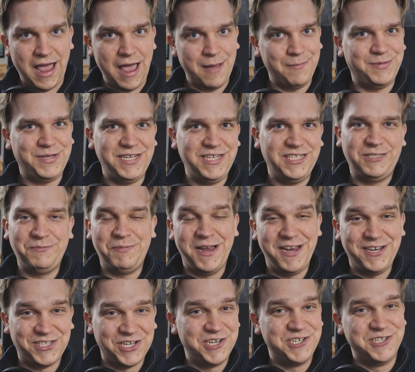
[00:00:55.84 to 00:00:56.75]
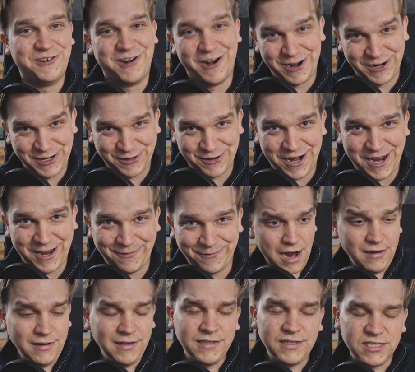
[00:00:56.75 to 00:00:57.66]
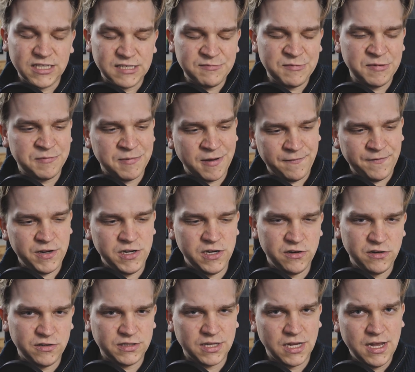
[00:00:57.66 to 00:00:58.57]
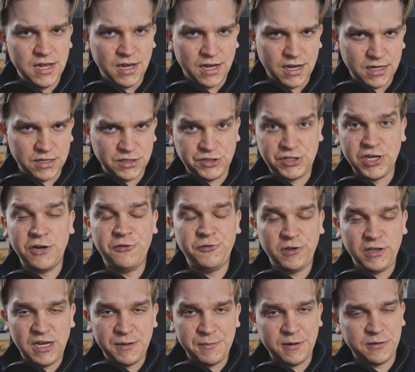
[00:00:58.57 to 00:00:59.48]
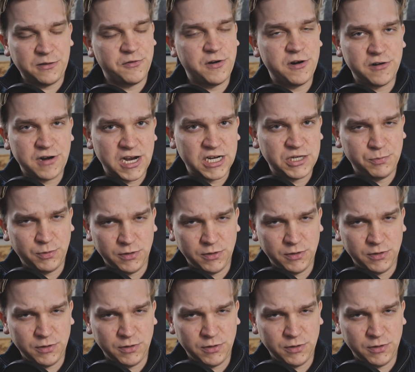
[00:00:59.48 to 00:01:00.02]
empty space on your hard drive. I'll link to some of my videos generally about the render cache